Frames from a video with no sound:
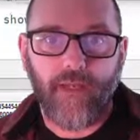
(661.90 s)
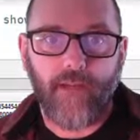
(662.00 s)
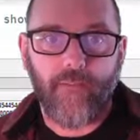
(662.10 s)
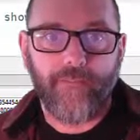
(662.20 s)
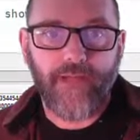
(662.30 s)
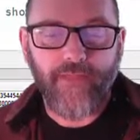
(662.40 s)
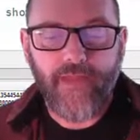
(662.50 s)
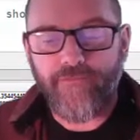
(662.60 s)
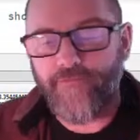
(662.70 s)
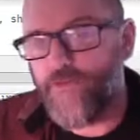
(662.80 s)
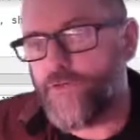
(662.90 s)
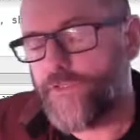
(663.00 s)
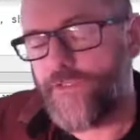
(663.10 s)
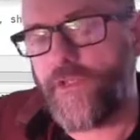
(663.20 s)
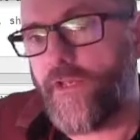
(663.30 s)
now that
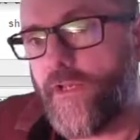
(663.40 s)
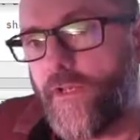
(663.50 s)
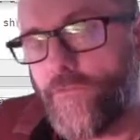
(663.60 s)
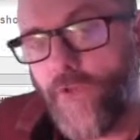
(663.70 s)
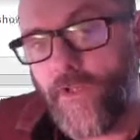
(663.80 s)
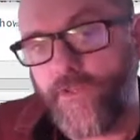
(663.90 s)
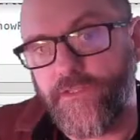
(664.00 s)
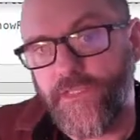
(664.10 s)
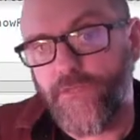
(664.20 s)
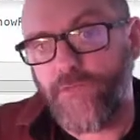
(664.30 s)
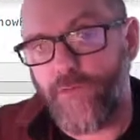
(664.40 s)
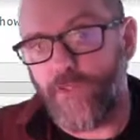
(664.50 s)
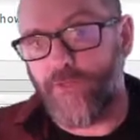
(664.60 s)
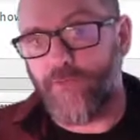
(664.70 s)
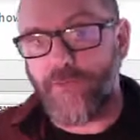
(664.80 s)
first run seemed
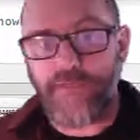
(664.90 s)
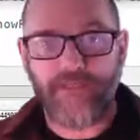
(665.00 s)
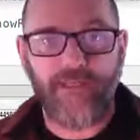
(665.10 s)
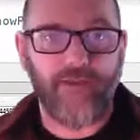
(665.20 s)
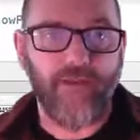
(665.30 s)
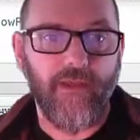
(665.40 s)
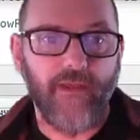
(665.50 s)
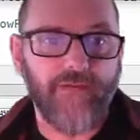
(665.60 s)
pretty good because again,